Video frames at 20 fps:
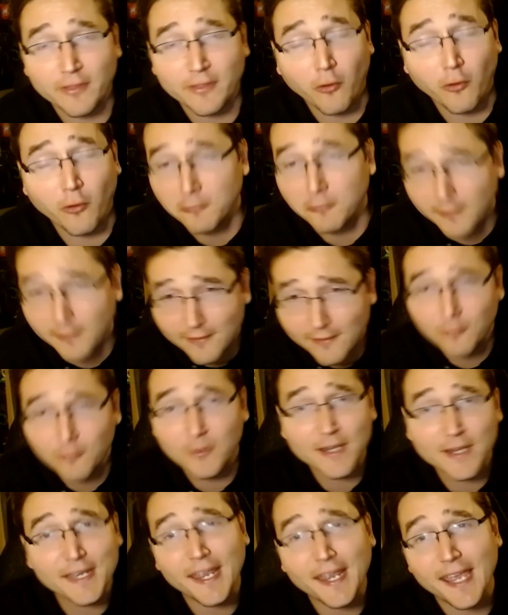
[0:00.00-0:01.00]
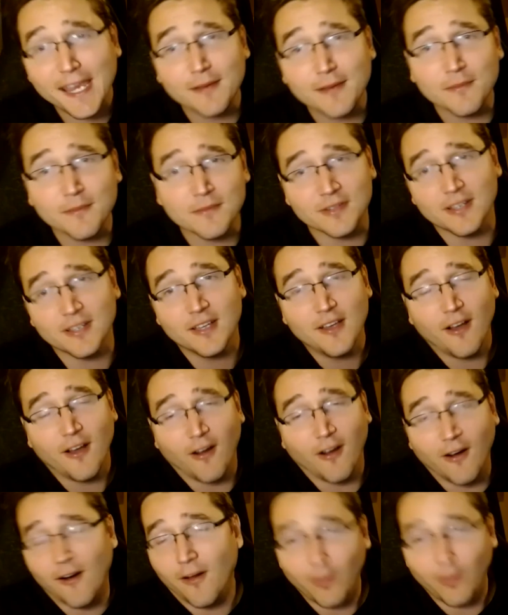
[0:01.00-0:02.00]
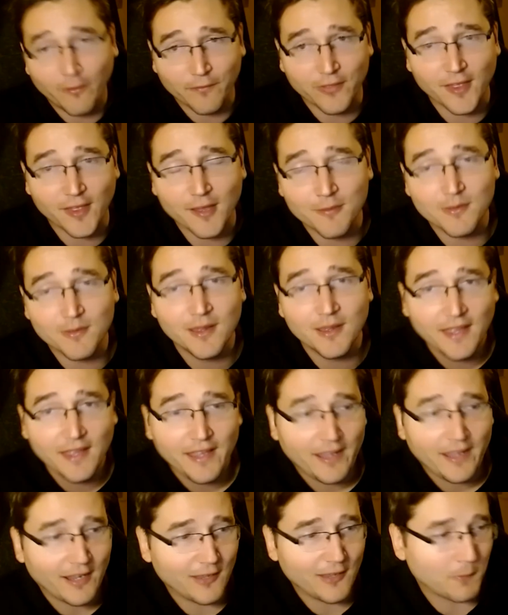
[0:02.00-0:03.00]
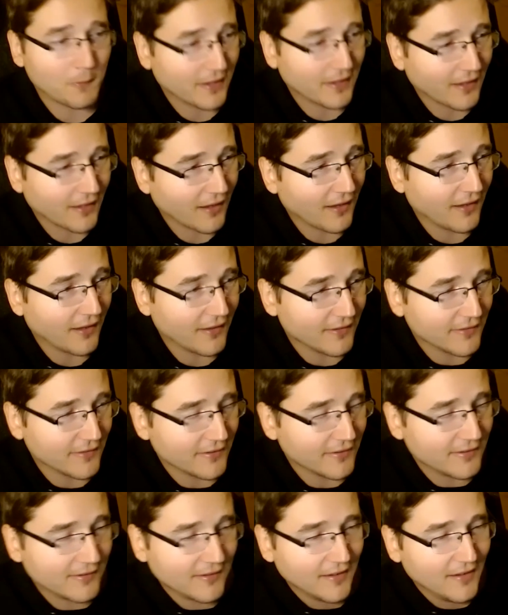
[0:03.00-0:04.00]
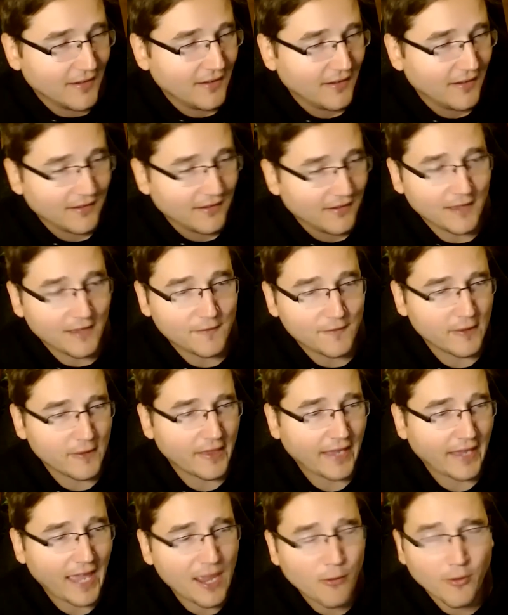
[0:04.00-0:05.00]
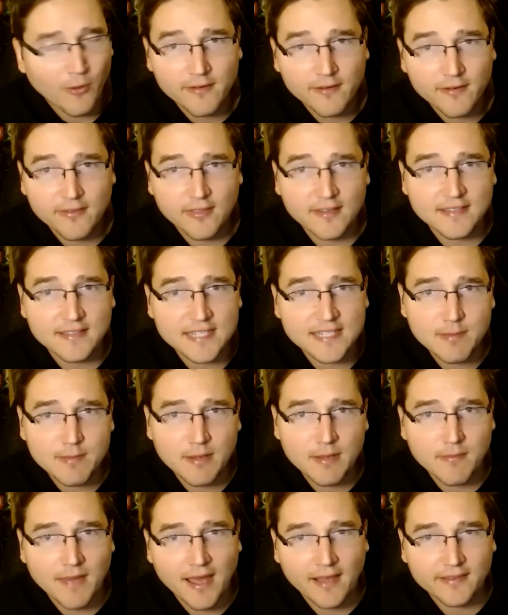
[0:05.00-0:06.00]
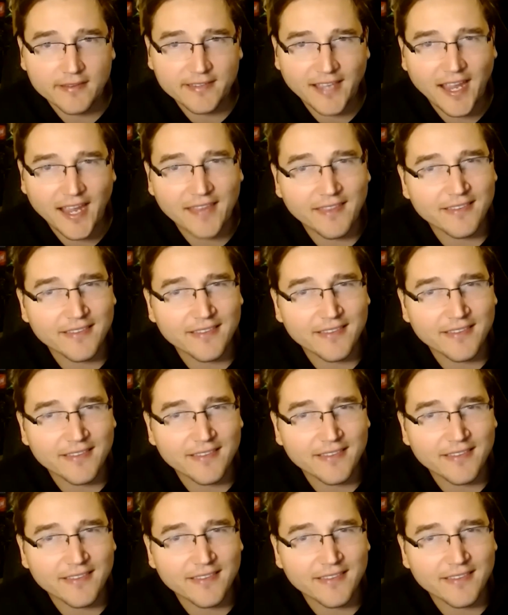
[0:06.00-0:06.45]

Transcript: The whole reason we named all of them is because if you're like, hey, where's the demon mask at?